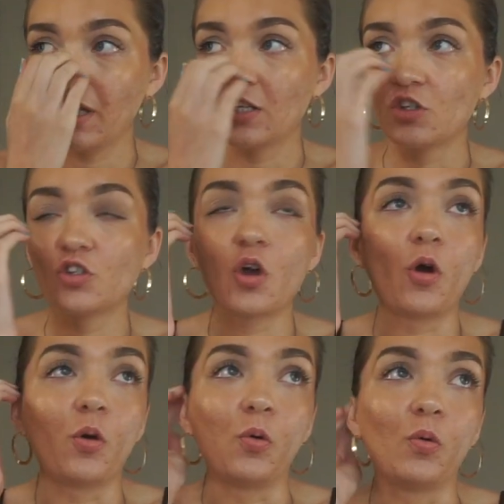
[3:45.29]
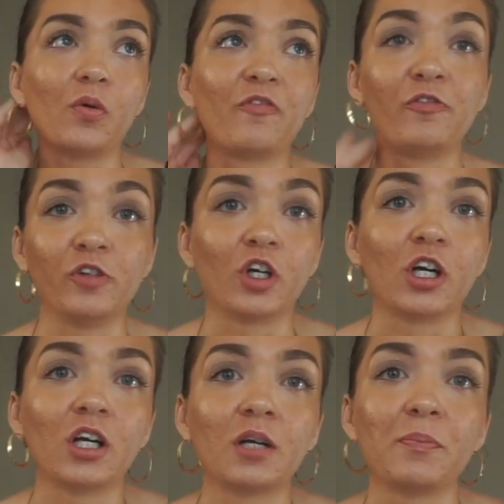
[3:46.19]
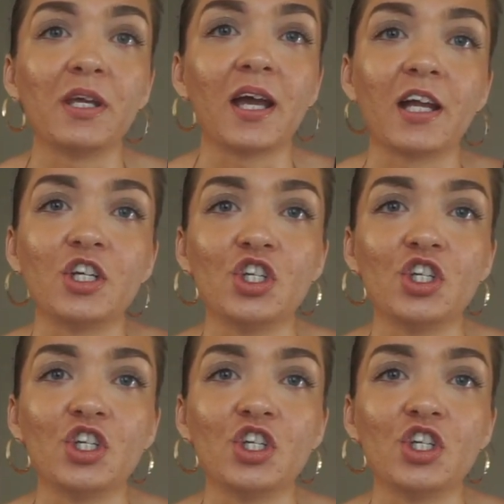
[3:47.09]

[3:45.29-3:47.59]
So Fleur, because